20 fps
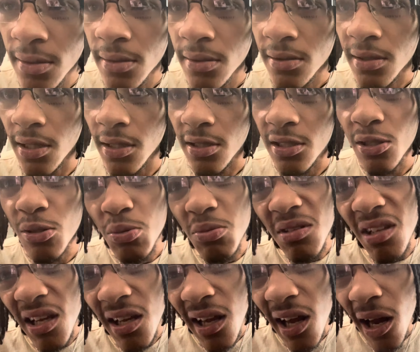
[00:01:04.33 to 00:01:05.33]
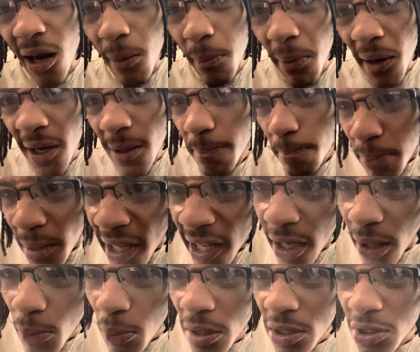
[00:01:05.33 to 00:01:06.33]
Since you think everybody
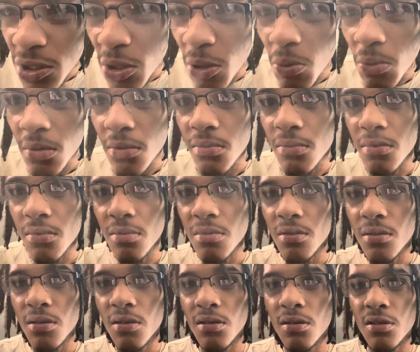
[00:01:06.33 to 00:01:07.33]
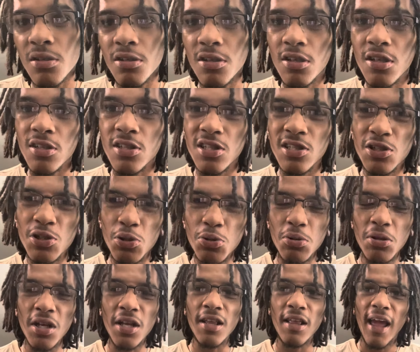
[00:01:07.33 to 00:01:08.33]
playing with you, since you
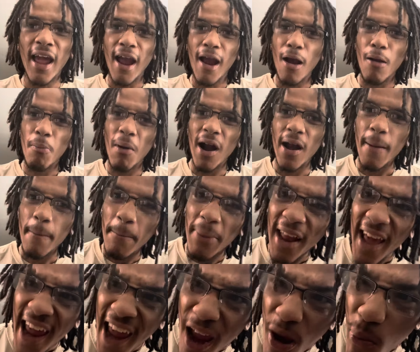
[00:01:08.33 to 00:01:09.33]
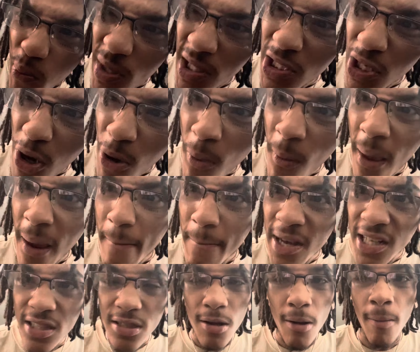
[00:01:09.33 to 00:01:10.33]
think everybody playing with you,
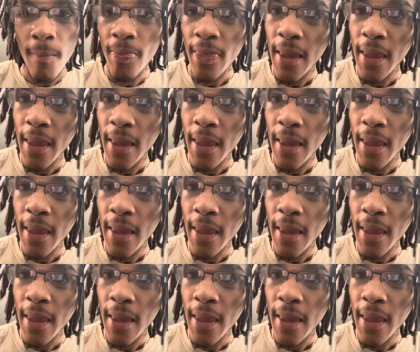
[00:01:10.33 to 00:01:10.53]
Mr.